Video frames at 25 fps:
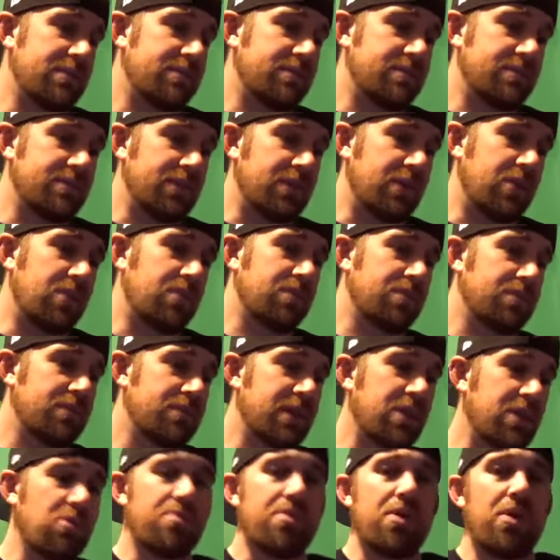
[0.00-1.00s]
You know,
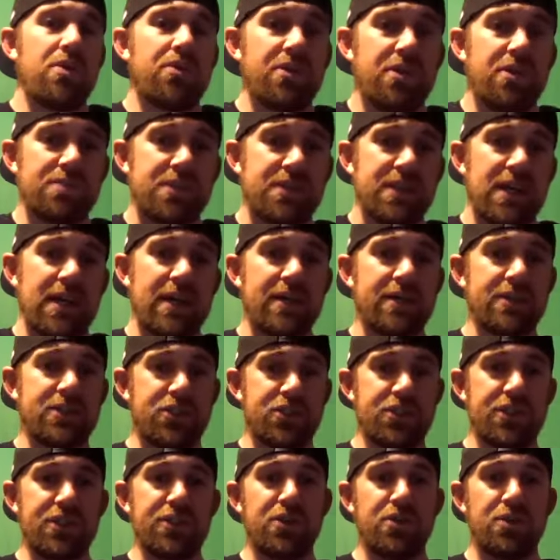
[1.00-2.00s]
they were both upset because
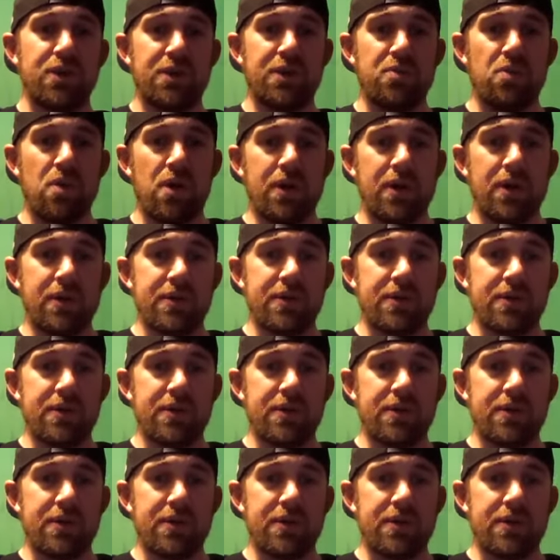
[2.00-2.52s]
she knew he wanted